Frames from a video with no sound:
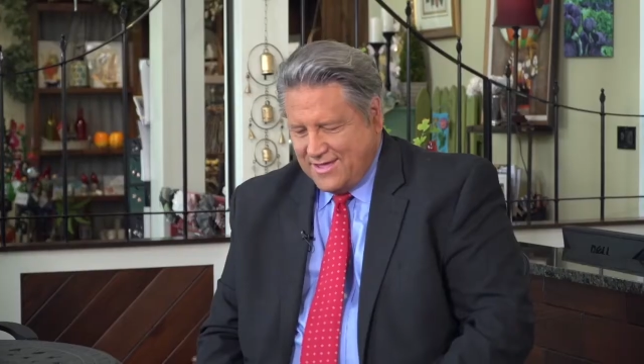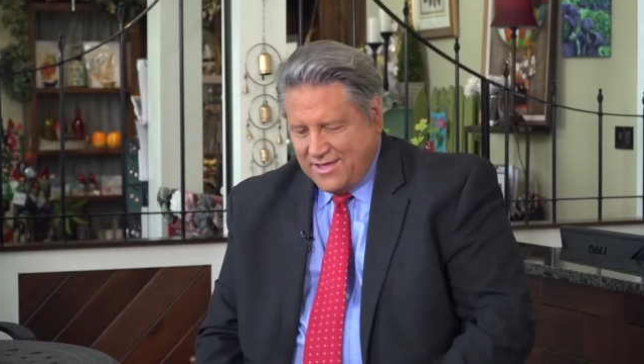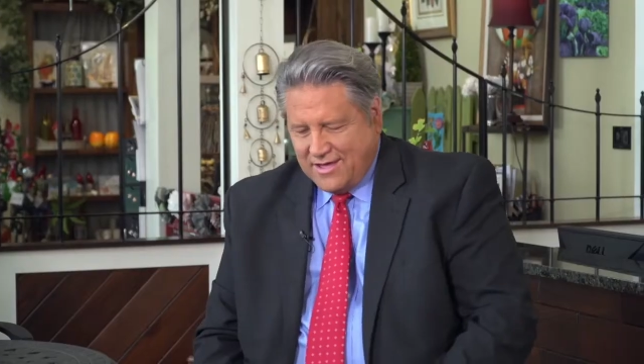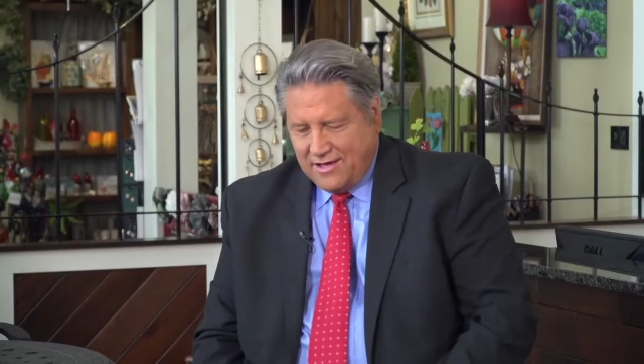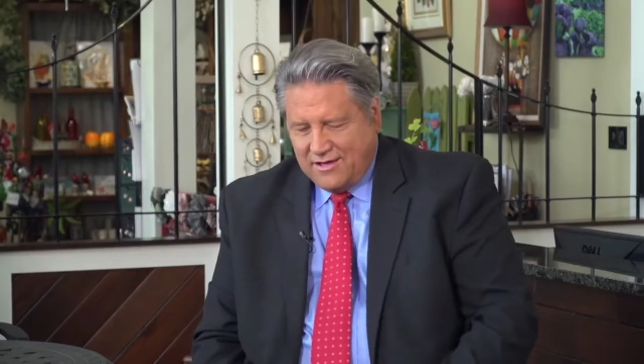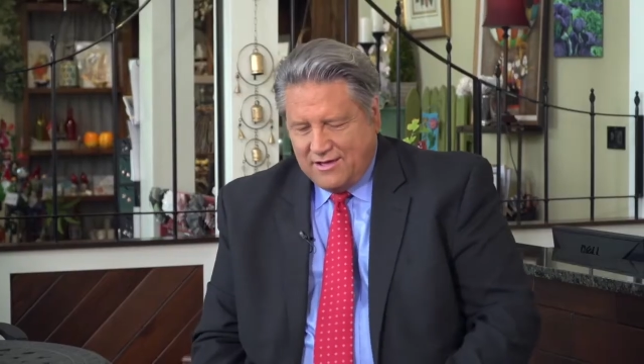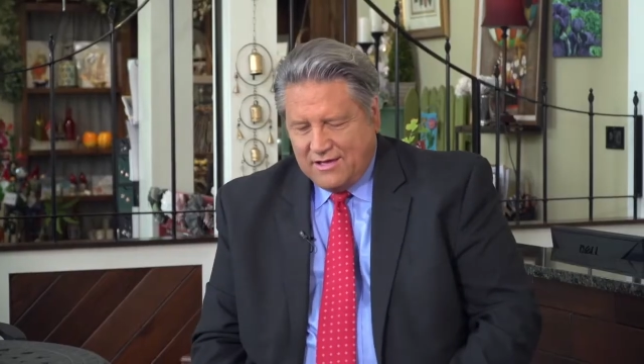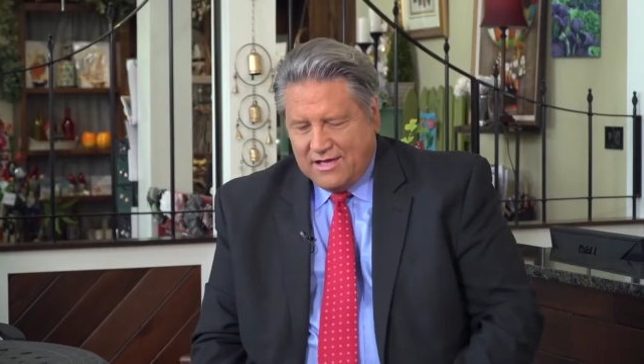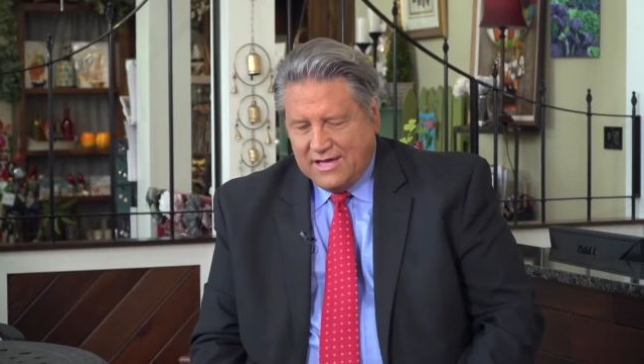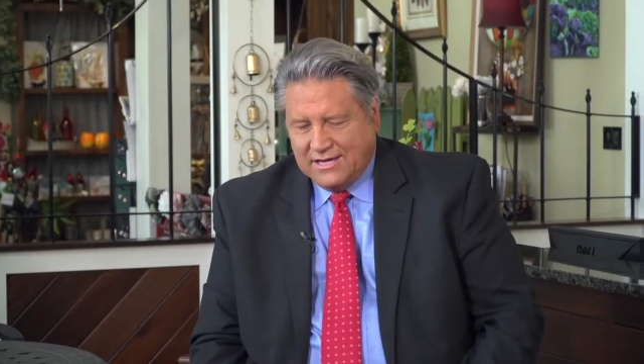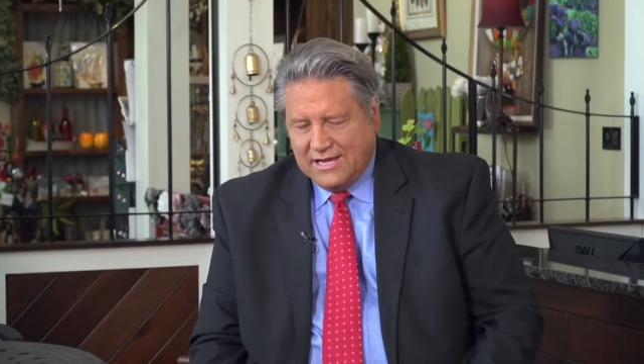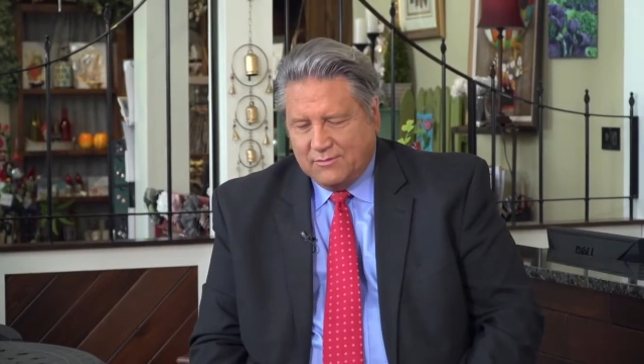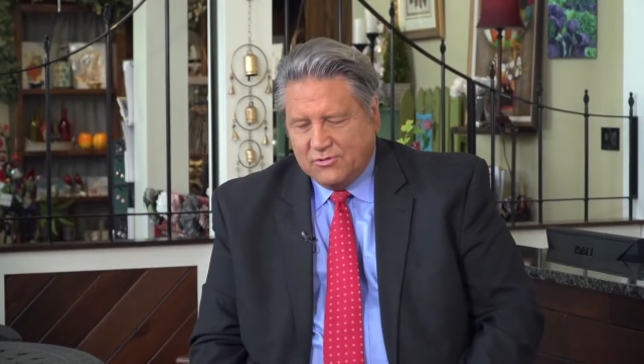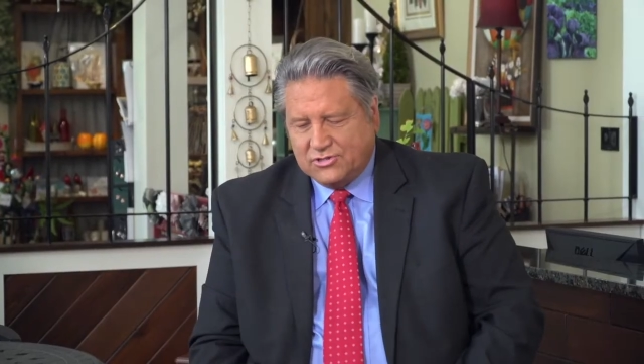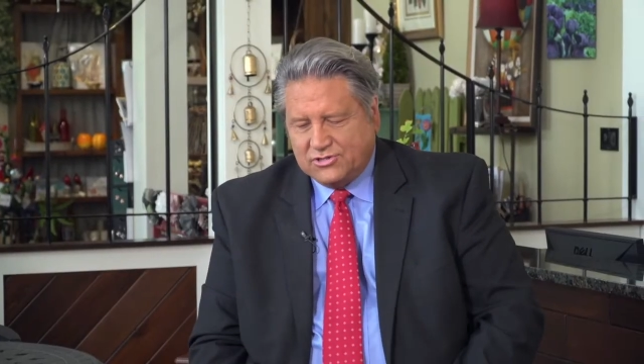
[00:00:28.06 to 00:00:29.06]

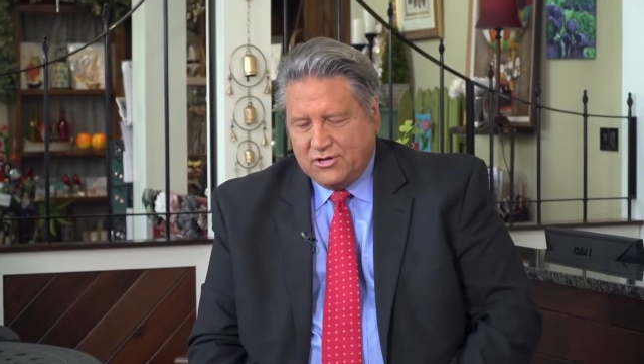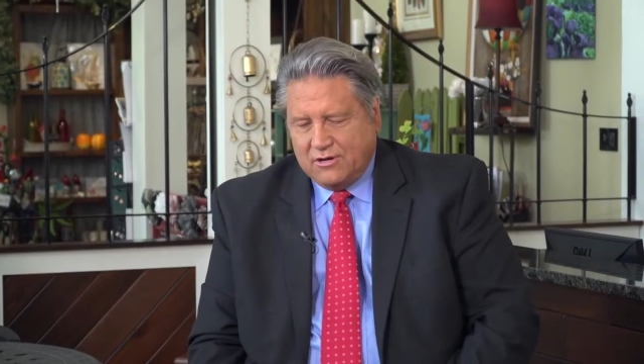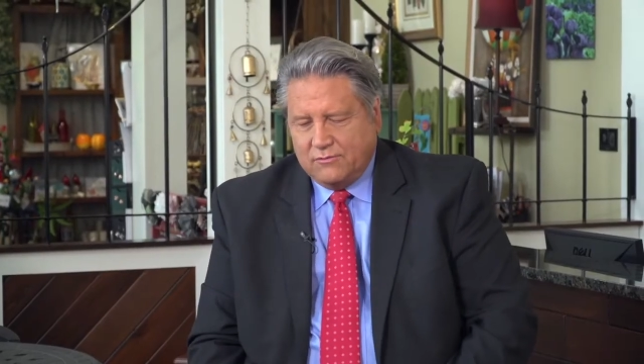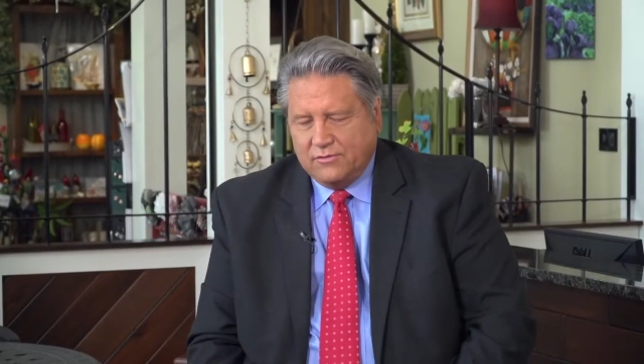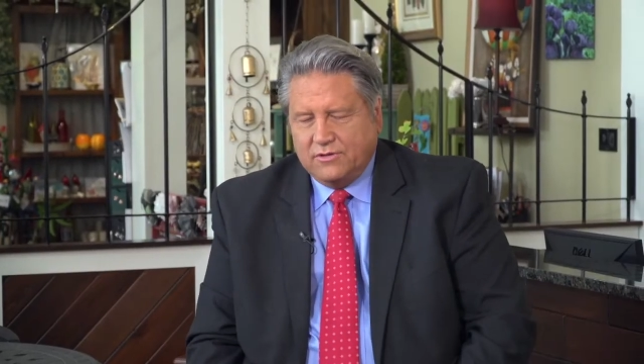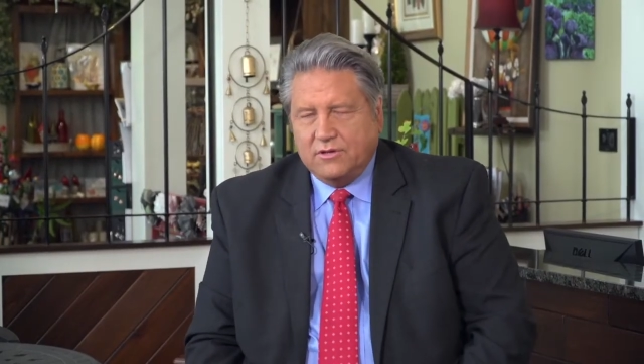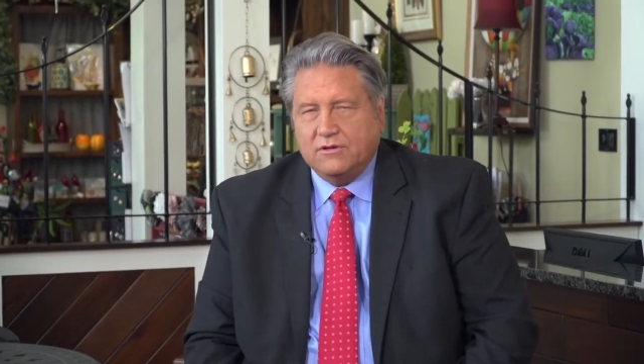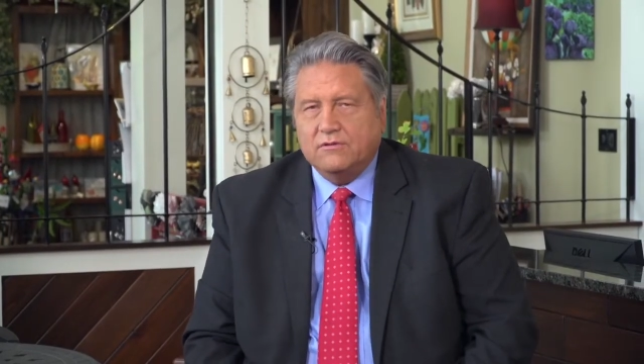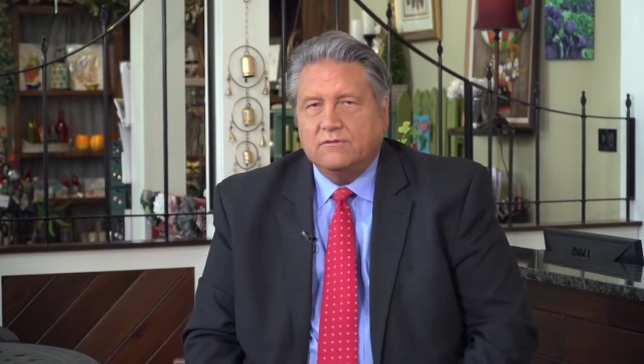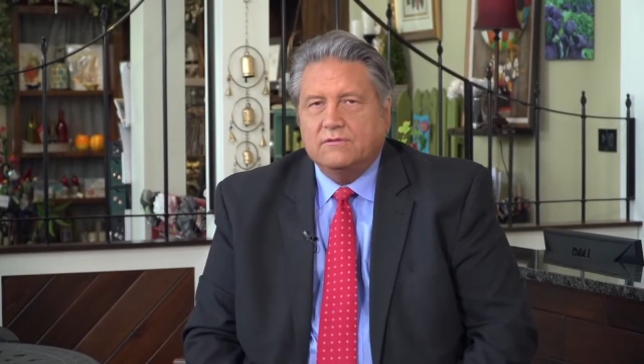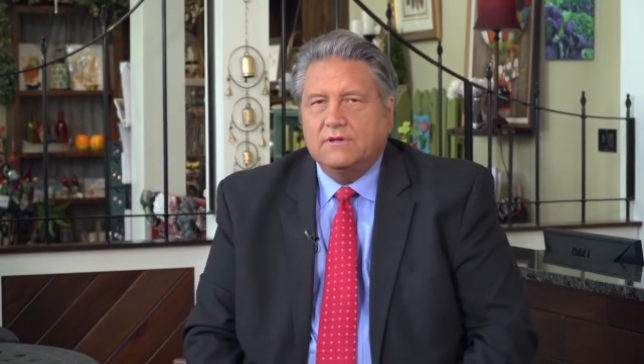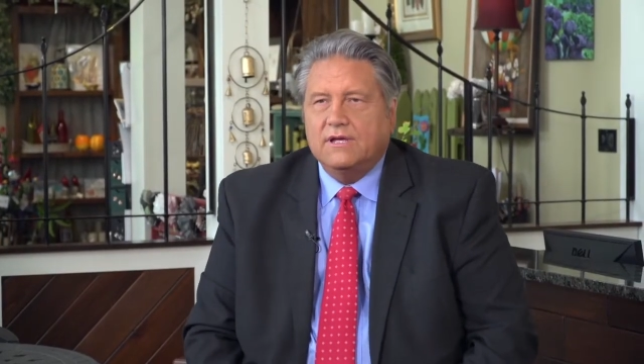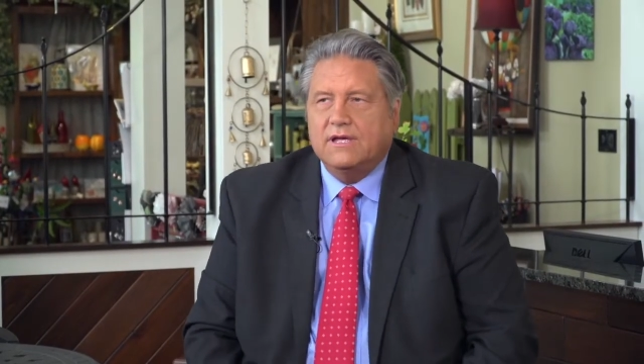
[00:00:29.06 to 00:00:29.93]
Heidi, I'm going to start with you,